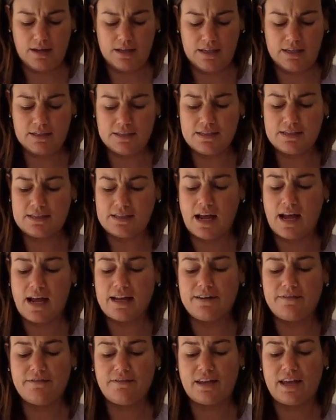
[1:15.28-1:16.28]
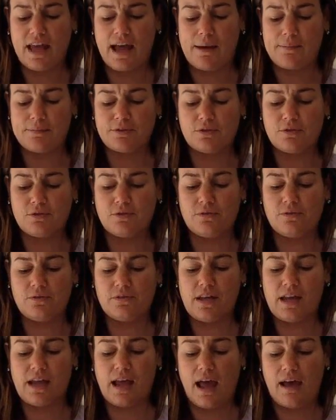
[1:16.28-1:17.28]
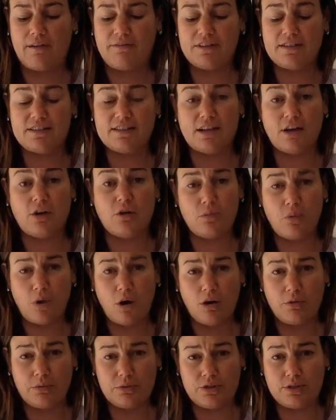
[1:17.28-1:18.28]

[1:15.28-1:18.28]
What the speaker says: Inside of the capsule, they have a cell wall,